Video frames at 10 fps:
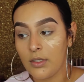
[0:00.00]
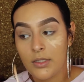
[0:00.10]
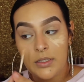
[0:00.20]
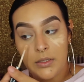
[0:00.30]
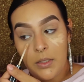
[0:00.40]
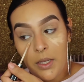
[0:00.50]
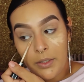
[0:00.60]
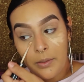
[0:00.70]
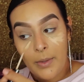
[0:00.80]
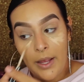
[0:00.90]
Still
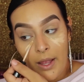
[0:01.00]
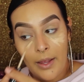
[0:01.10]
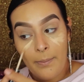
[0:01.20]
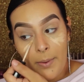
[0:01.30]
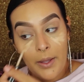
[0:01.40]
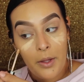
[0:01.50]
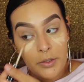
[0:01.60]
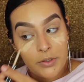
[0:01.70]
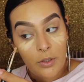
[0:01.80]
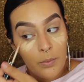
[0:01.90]
under my eye, but
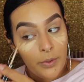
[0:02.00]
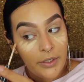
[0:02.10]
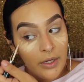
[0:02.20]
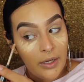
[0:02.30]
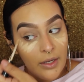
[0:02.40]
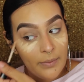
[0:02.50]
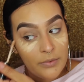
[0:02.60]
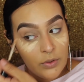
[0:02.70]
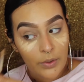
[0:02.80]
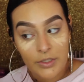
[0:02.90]
also bringing it
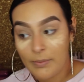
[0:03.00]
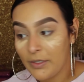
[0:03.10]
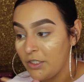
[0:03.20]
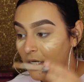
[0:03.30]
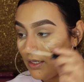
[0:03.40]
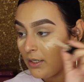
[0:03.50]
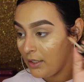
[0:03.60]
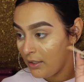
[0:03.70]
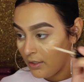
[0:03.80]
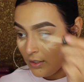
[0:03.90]
up towards my cheek.
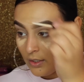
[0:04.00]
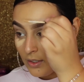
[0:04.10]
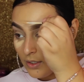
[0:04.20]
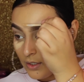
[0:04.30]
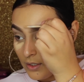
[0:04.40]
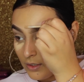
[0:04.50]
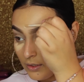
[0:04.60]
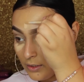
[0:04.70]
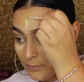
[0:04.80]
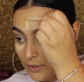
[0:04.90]
A
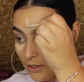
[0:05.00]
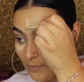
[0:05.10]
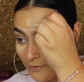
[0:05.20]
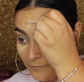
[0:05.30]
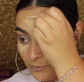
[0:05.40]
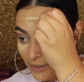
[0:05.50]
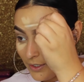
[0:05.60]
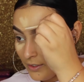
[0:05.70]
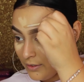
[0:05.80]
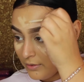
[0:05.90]
little bit on my
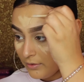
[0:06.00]
forehead.